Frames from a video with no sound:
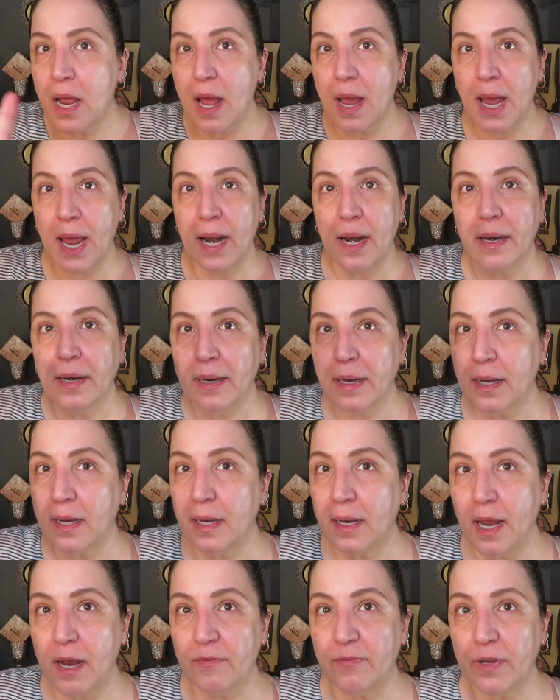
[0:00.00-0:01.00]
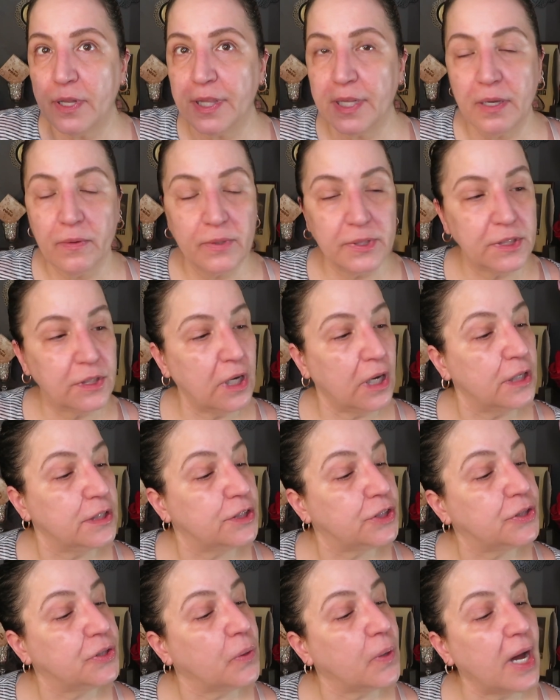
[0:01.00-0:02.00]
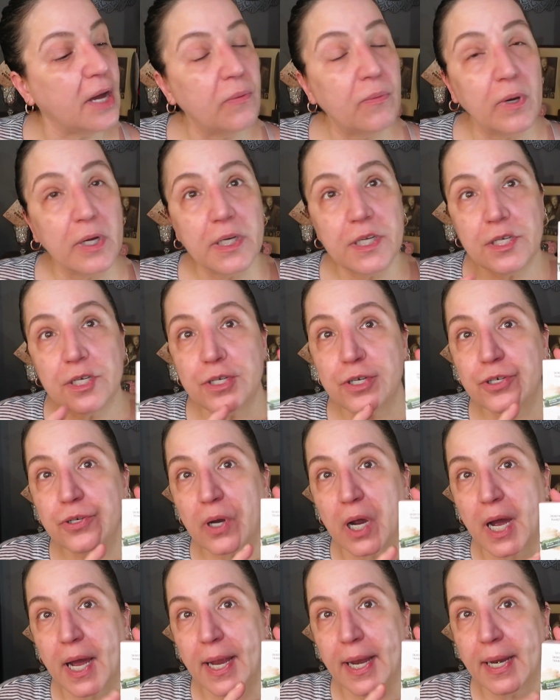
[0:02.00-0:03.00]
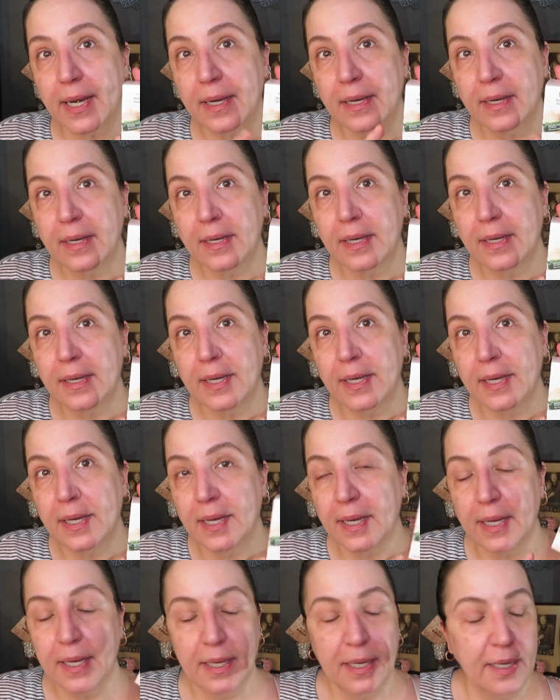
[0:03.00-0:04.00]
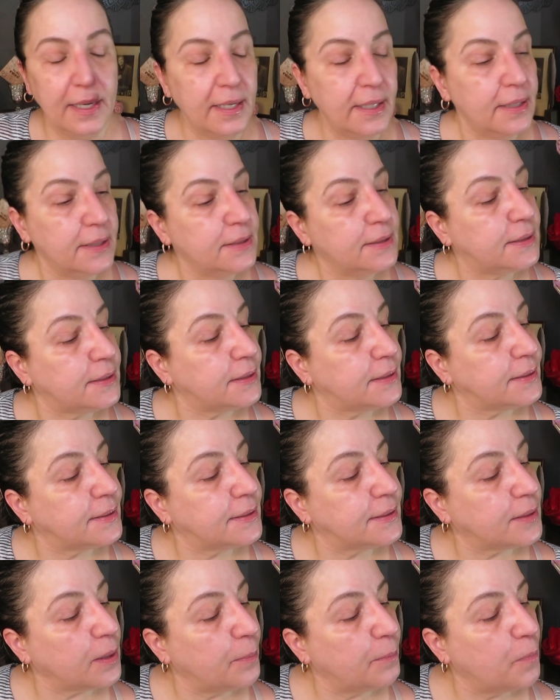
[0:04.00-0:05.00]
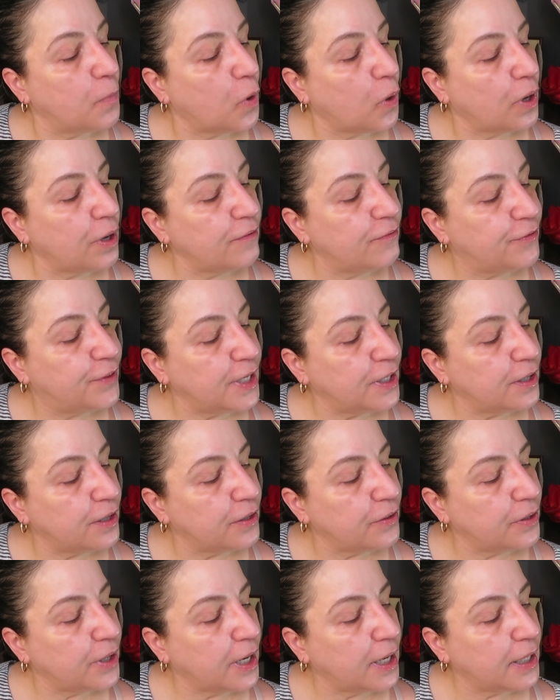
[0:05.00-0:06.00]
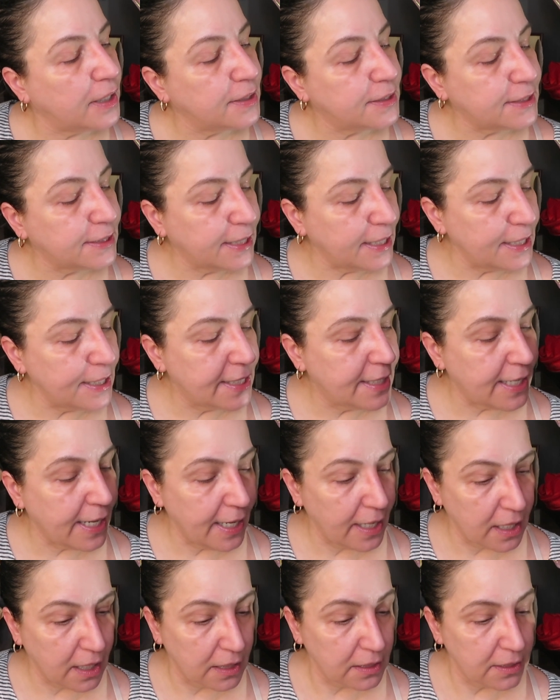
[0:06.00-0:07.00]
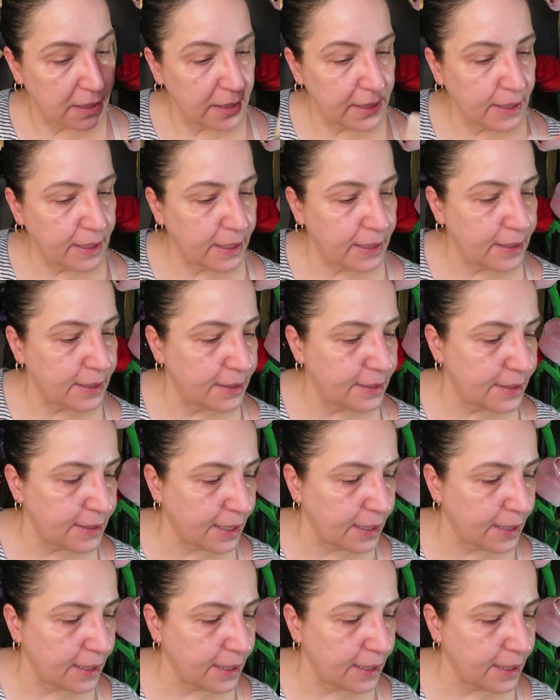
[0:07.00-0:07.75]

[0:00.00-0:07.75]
and everything was gone. So I wanted to try some more of their skincare, and